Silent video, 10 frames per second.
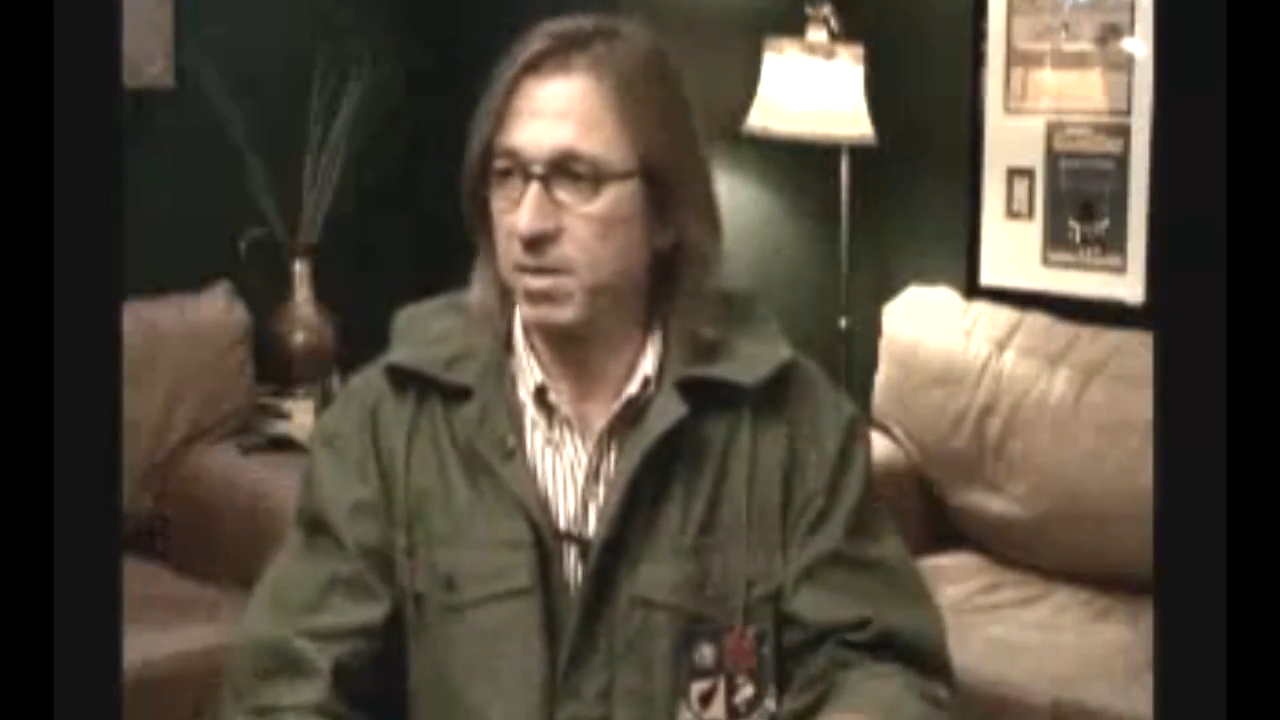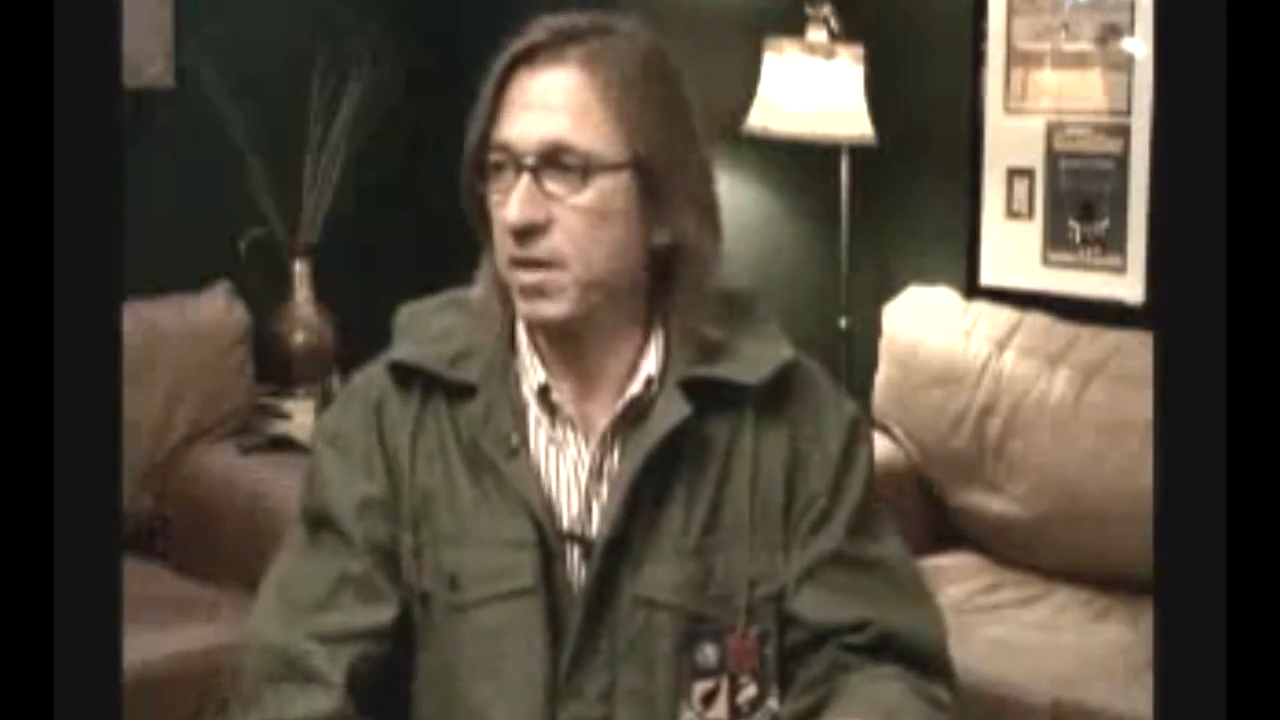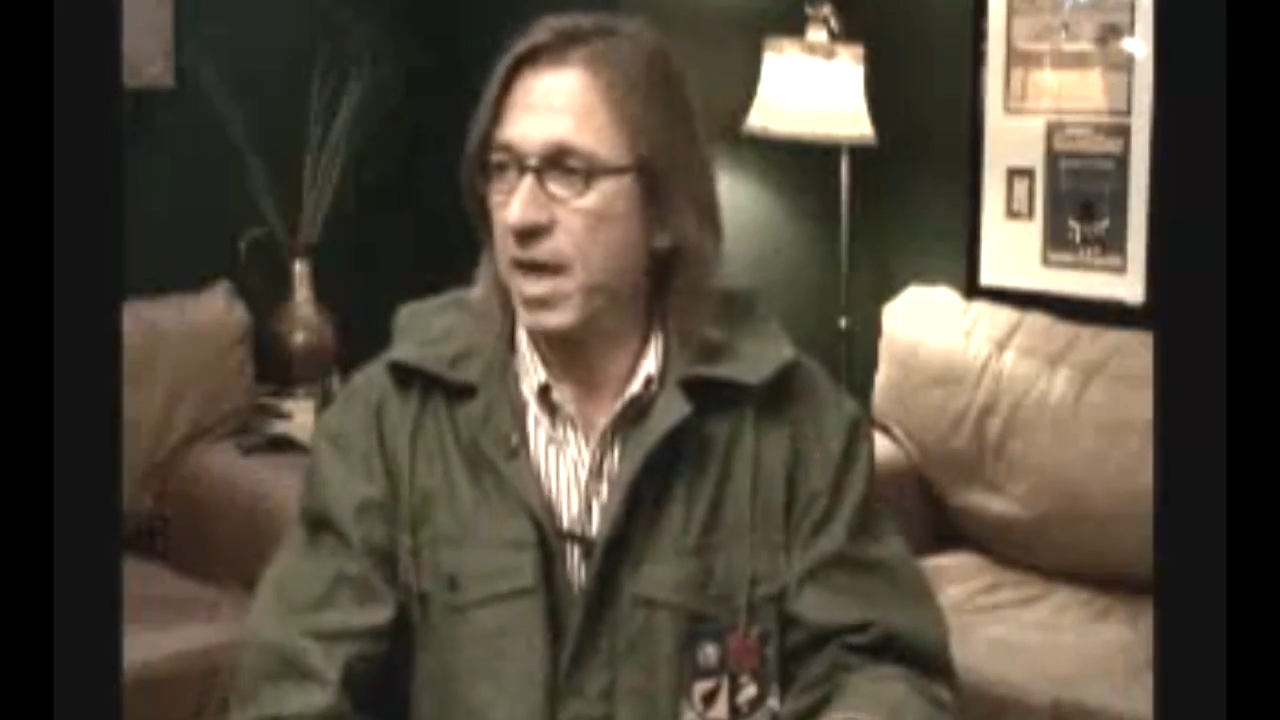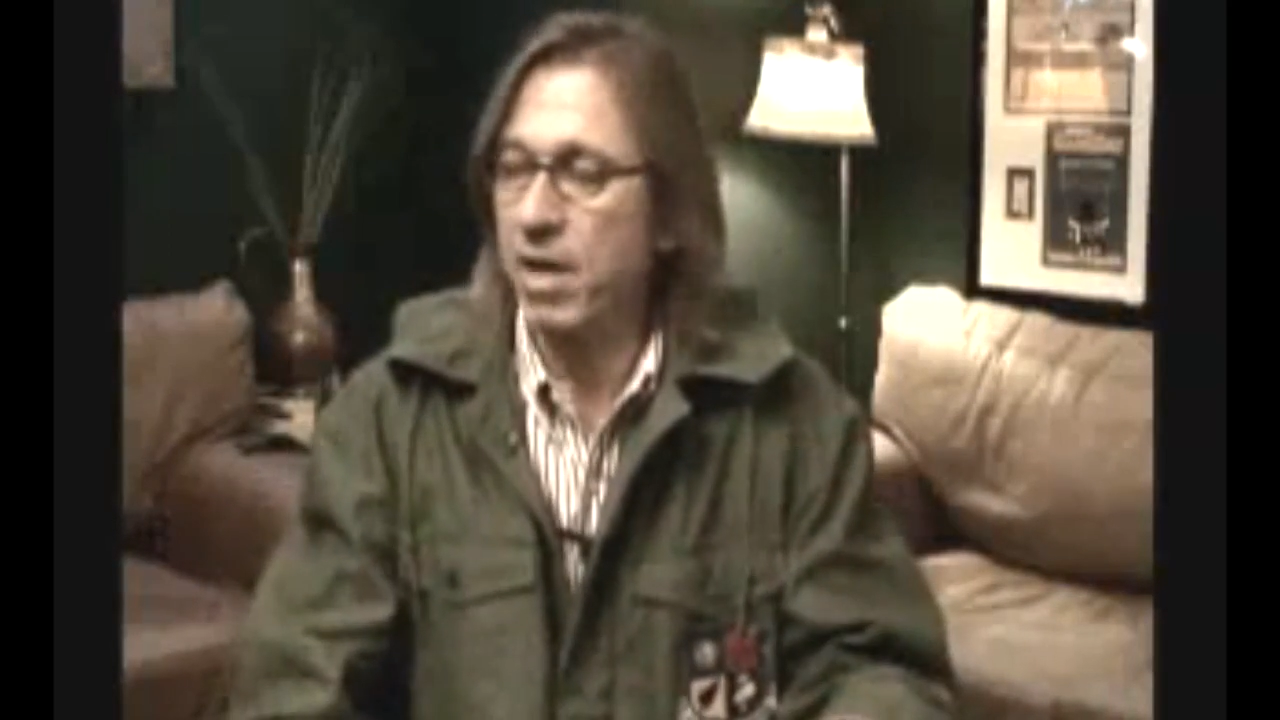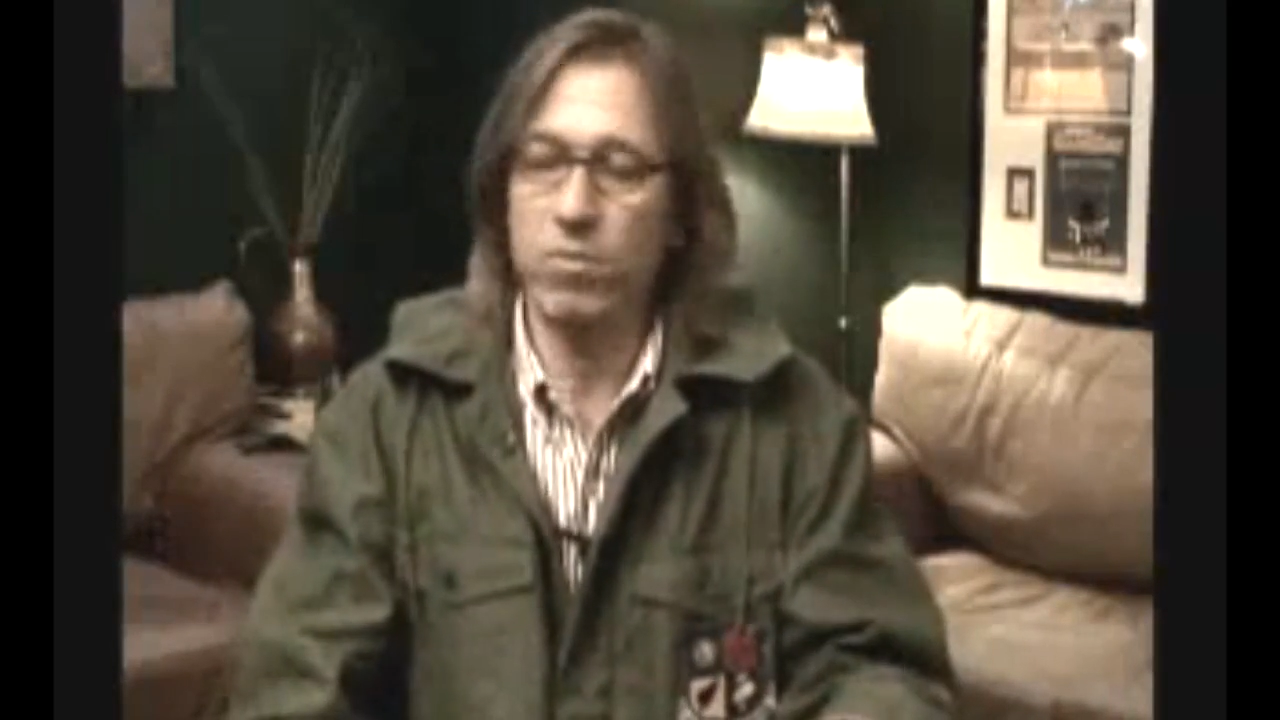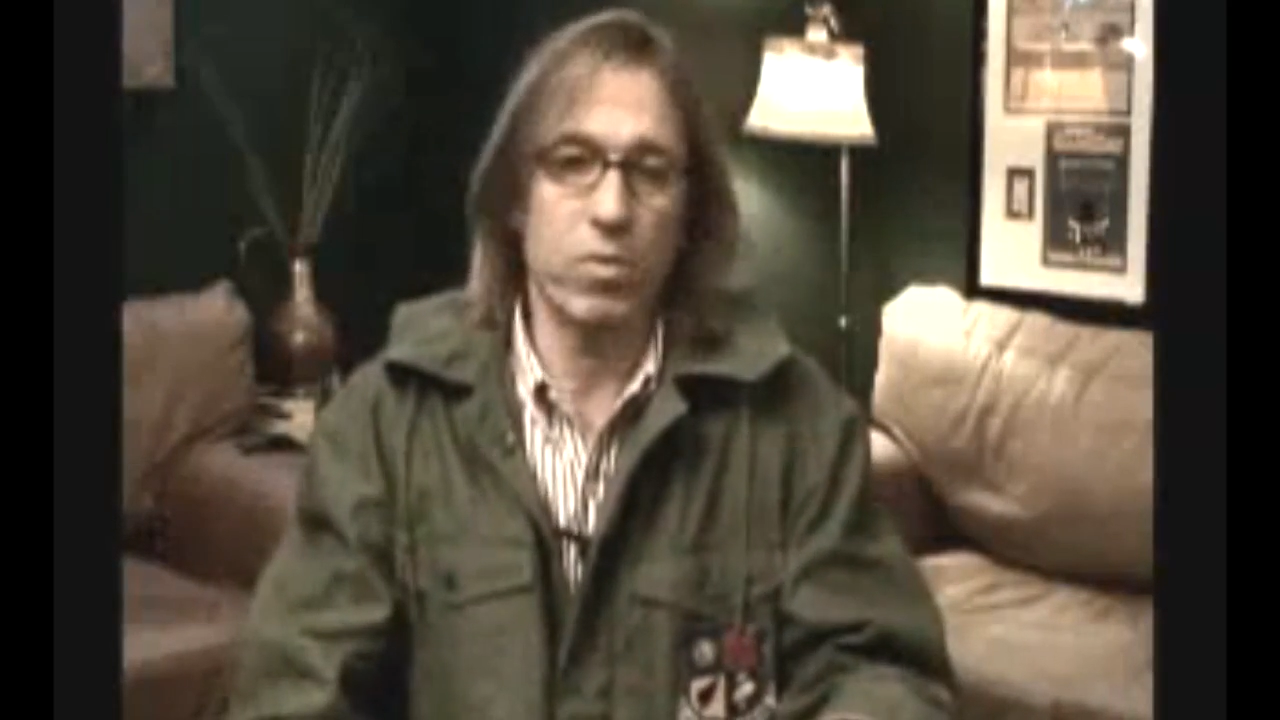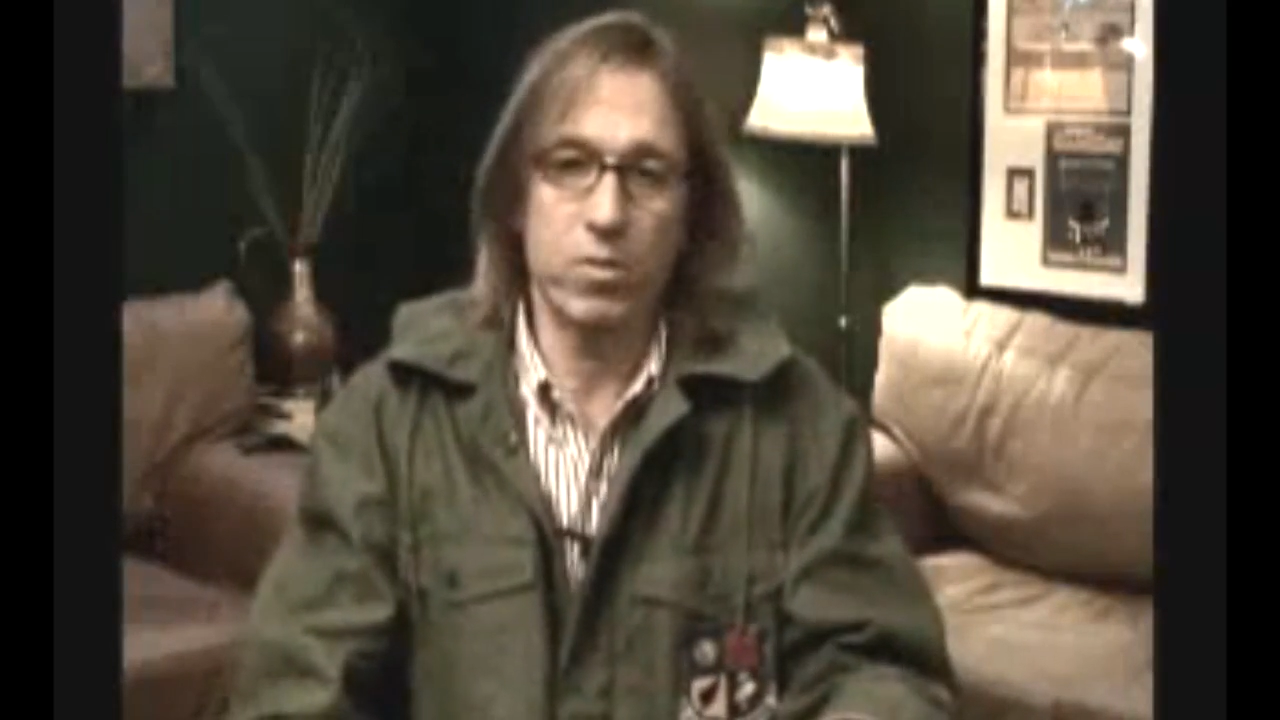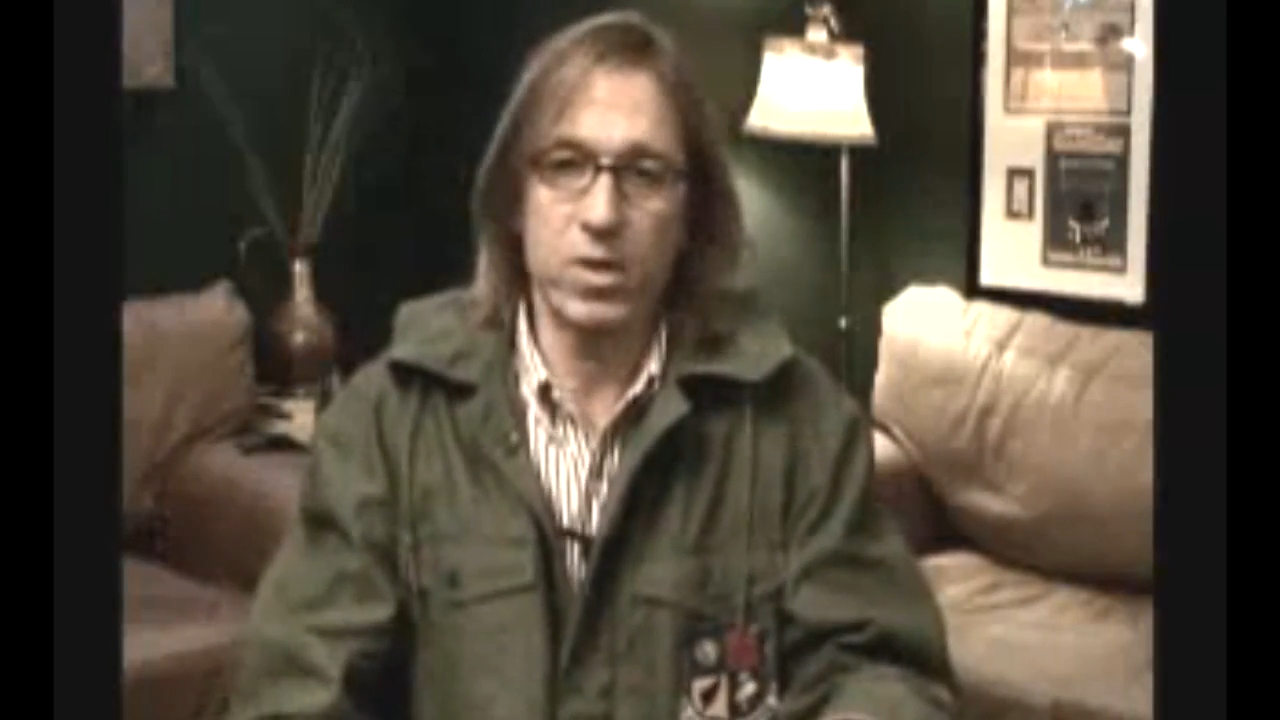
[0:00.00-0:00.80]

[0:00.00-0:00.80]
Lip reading: God, what are